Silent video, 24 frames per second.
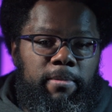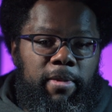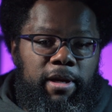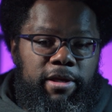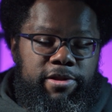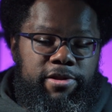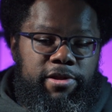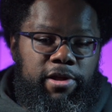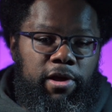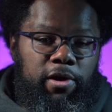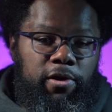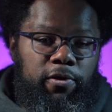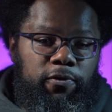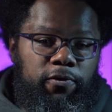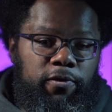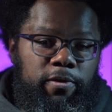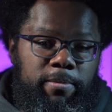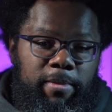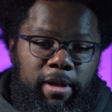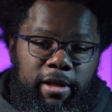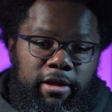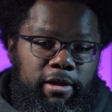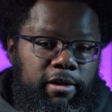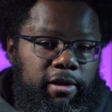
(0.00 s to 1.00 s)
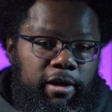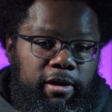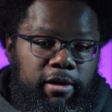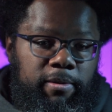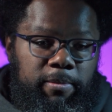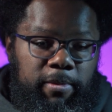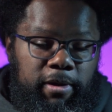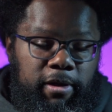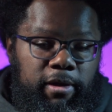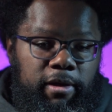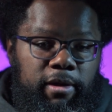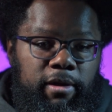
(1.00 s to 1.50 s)
Myself and many like
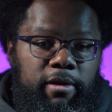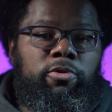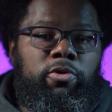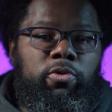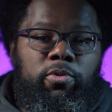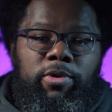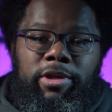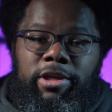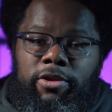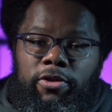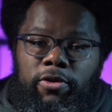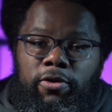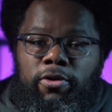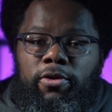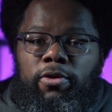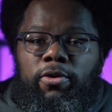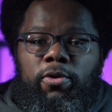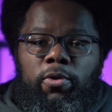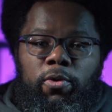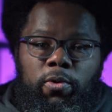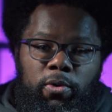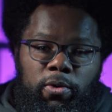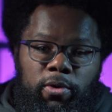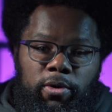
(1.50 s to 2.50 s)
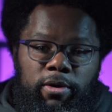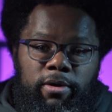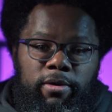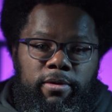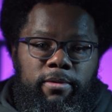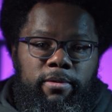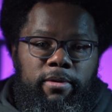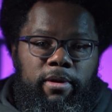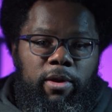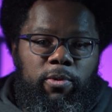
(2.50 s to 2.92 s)
me do either or.